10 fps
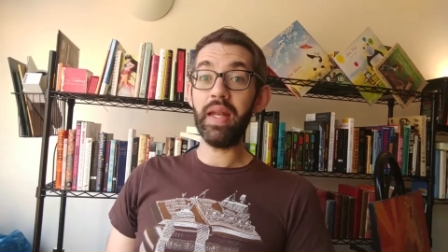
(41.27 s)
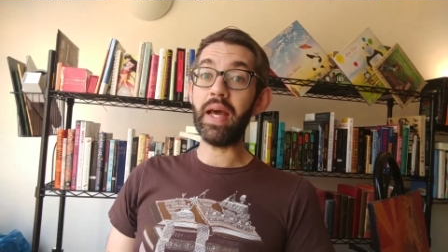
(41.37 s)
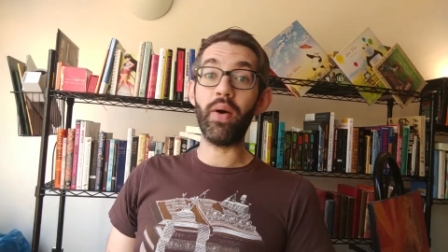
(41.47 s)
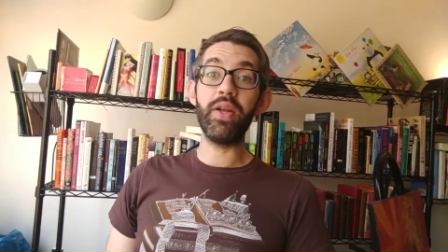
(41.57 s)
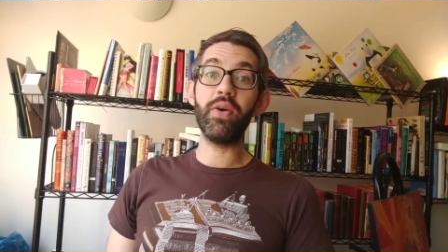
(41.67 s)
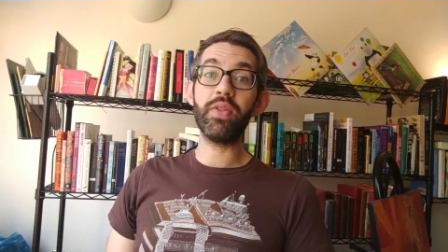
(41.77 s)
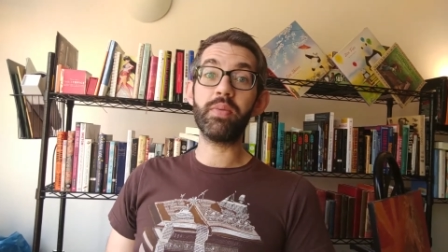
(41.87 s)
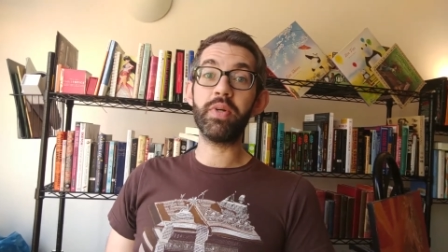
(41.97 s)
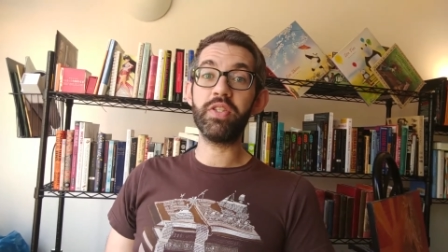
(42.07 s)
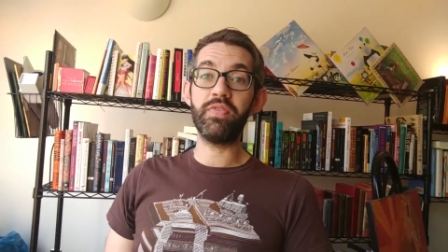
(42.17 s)
Now, I know that a
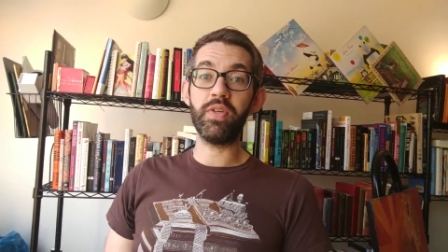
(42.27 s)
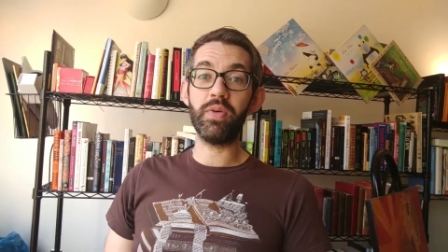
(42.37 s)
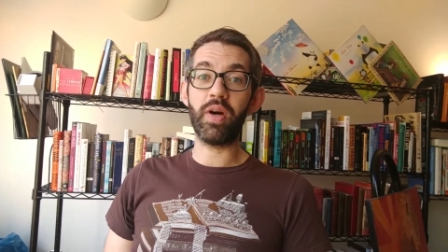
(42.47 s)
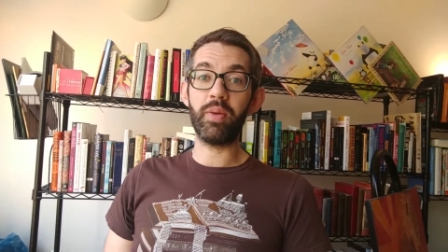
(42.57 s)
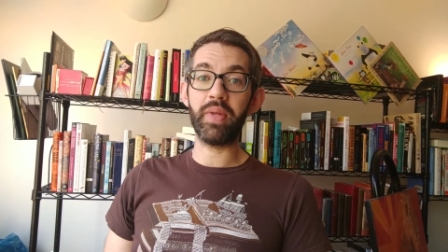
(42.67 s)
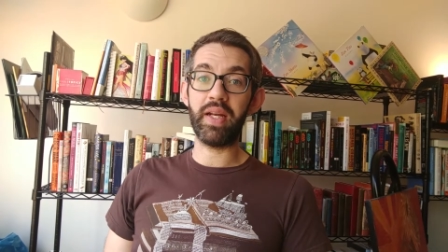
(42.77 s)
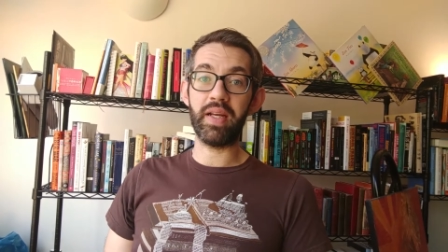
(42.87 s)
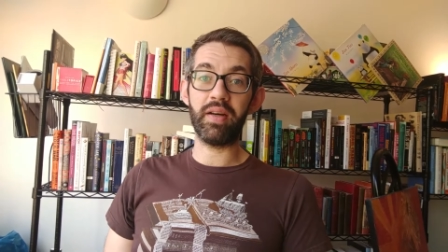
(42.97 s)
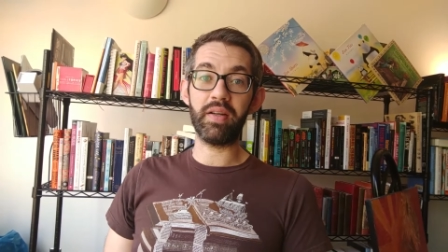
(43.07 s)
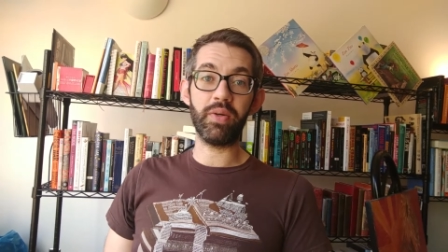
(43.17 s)
bunch of you are planning
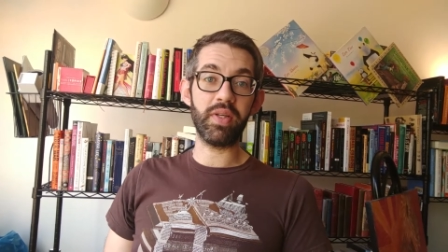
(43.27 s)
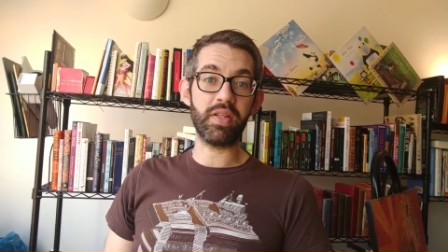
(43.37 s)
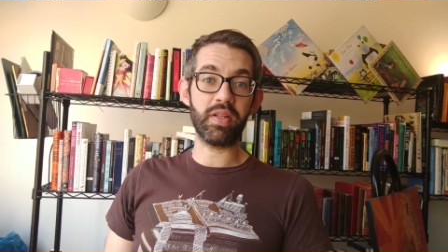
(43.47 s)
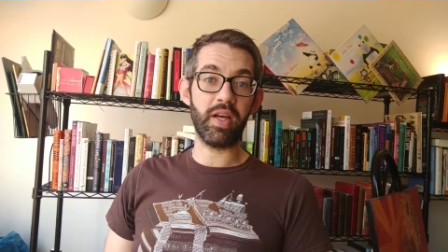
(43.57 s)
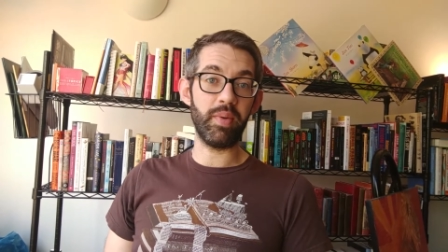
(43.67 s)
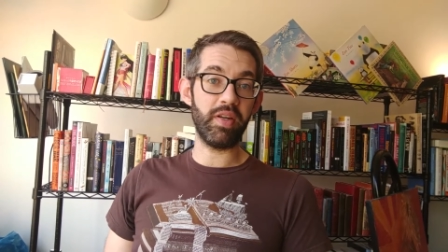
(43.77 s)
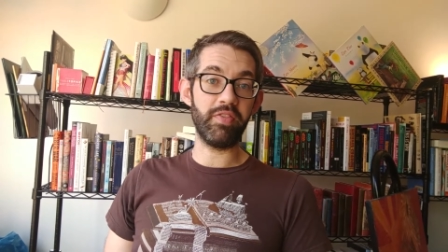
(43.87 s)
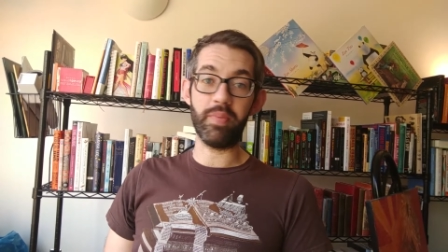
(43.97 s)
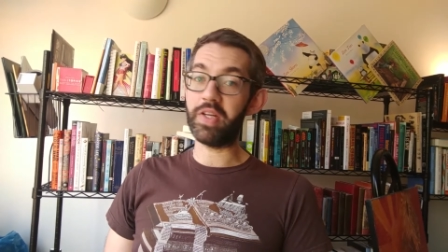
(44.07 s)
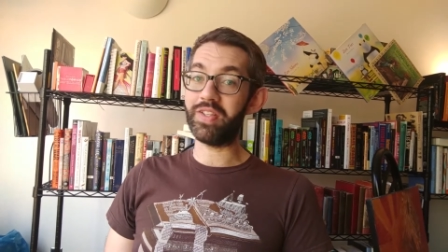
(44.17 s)
on going to Library and
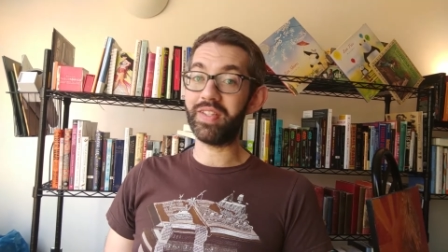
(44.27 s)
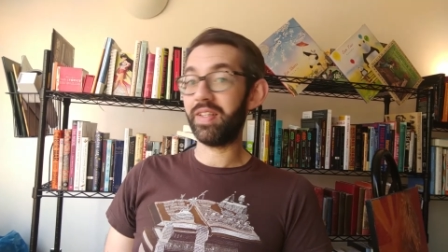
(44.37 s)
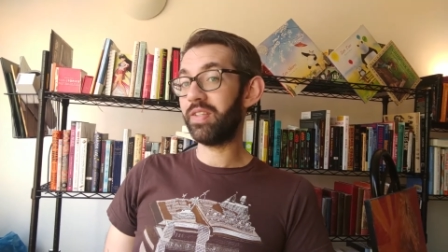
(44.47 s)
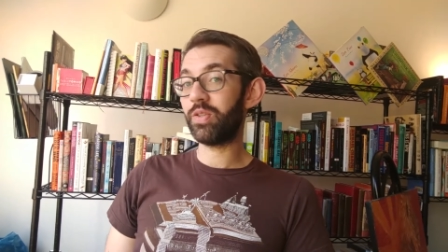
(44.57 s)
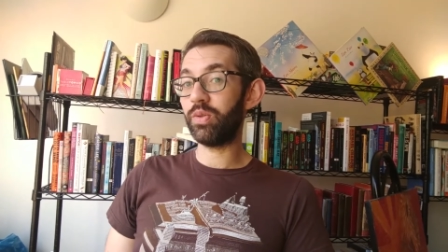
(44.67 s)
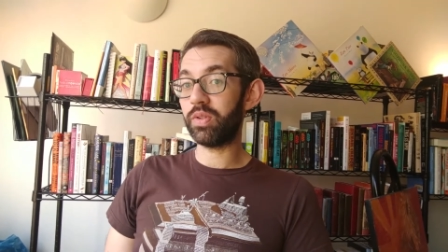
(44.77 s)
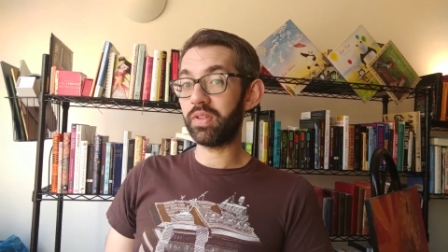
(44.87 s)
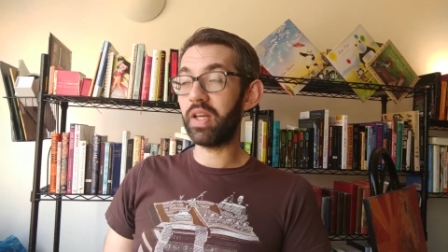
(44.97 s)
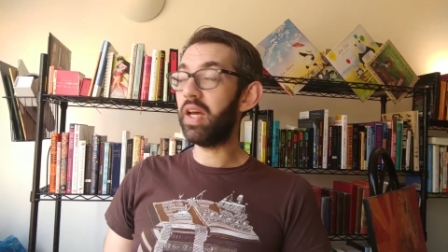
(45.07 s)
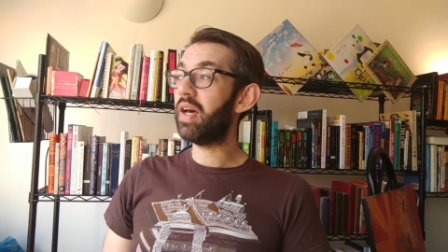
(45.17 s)
Information Science School,